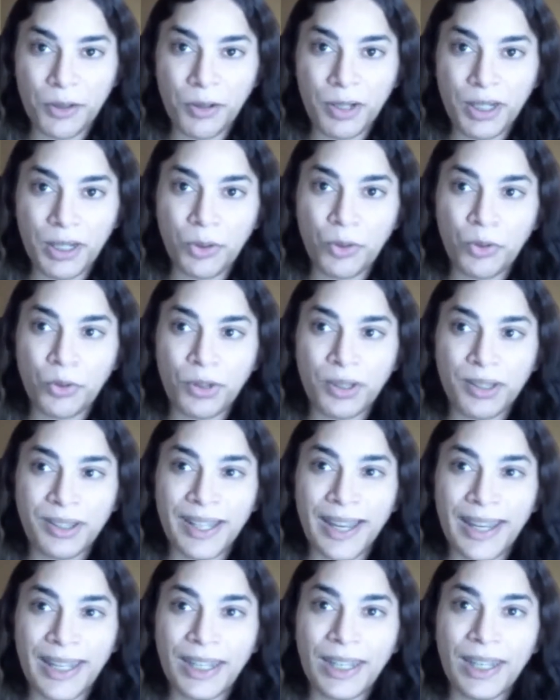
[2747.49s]
You need to
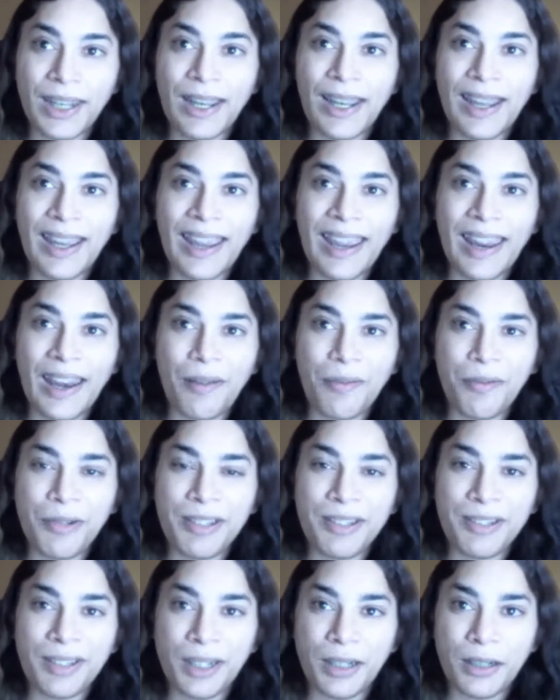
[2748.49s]
take every
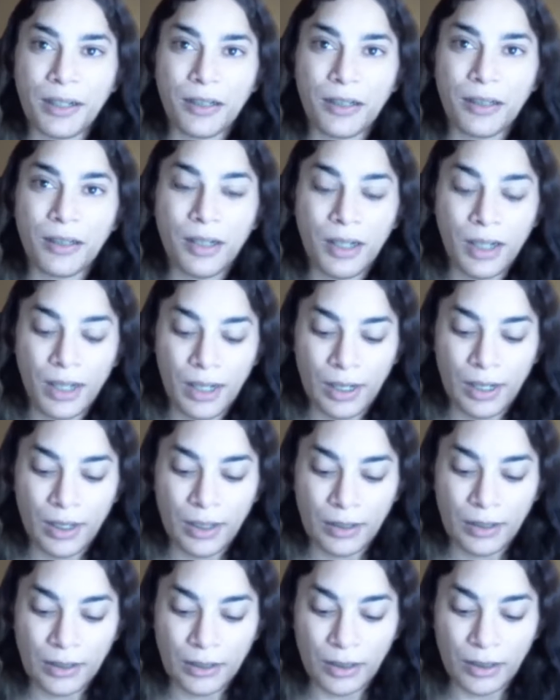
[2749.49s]
single
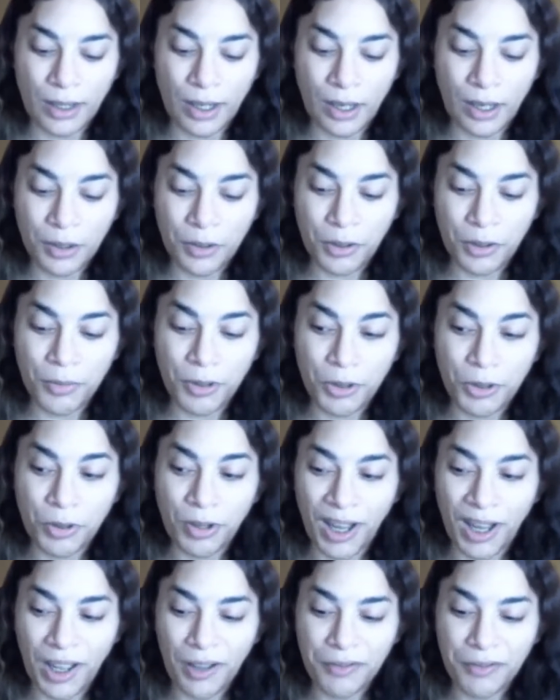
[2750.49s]
argument you
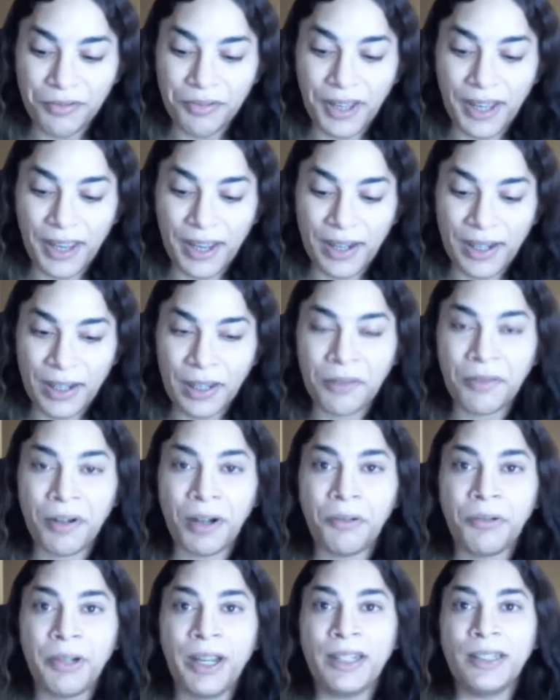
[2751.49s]
have and
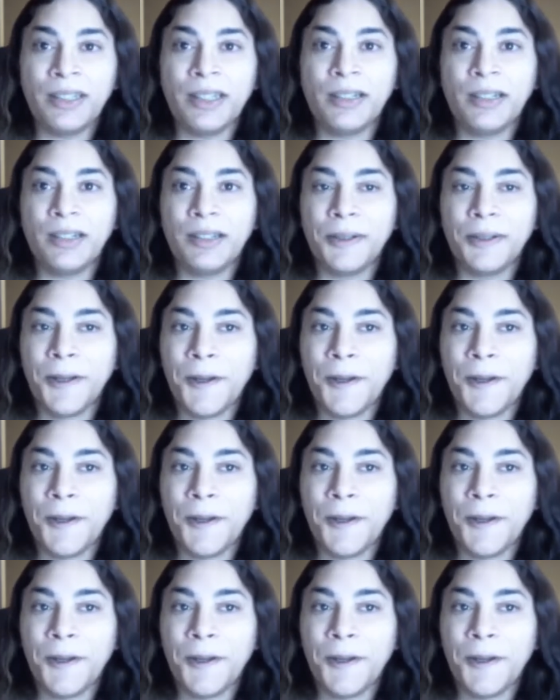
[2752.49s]
evaluate it.